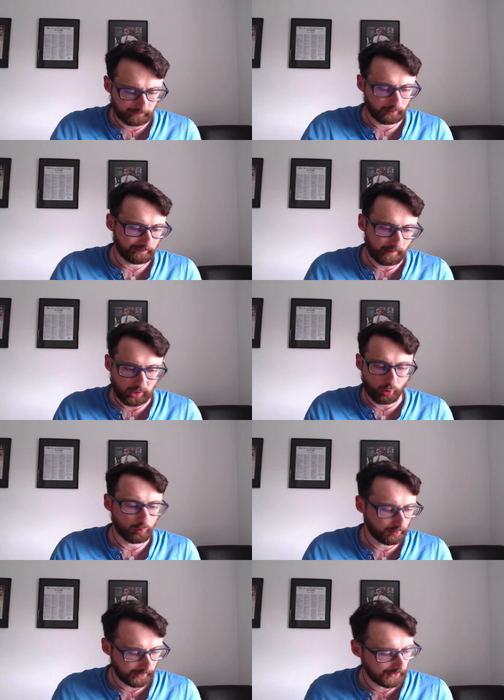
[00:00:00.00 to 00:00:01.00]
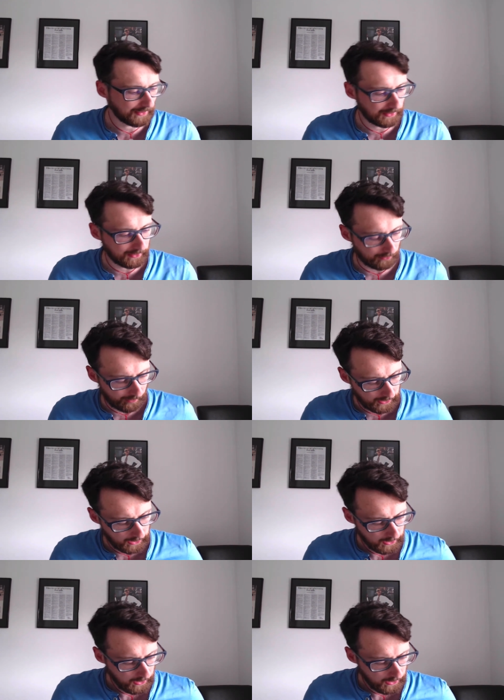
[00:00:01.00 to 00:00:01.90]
If you're very goal oriented, these are great.